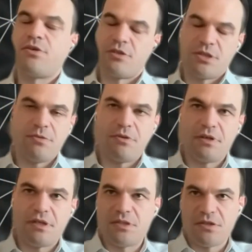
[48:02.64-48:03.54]
as
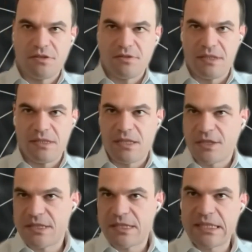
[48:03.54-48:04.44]
coursework and circumstances
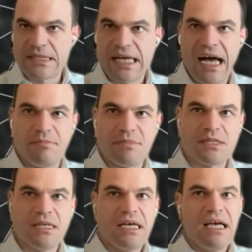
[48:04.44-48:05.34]
such as exams
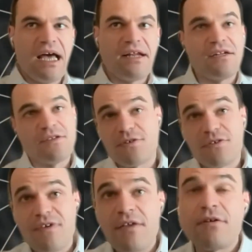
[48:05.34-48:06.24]
and in sort
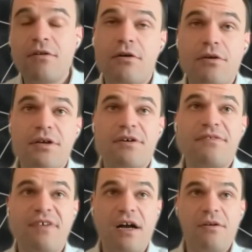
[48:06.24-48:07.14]
of other learning
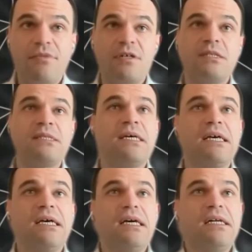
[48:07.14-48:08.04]
environments
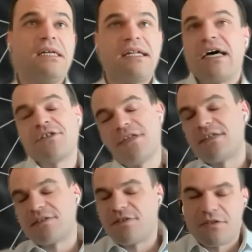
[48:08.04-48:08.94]
that actually
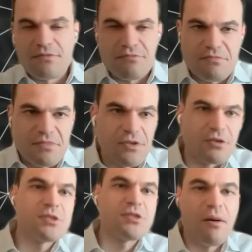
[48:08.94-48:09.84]
does not, you
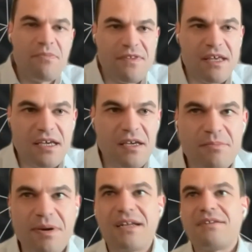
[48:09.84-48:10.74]
know, stop
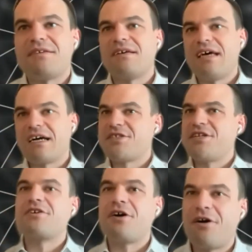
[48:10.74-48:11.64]
thinking, but
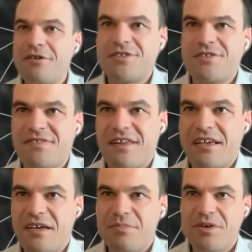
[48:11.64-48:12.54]
actually encourages
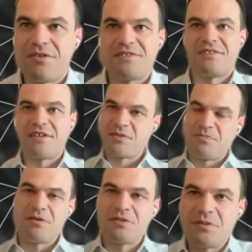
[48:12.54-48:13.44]
thinking because it
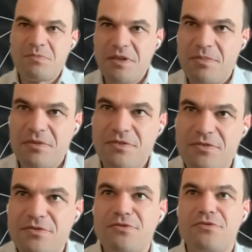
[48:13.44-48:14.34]
exposes people
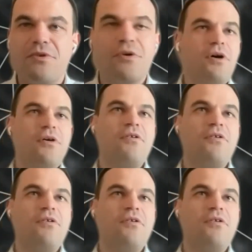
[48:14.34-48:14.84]
to new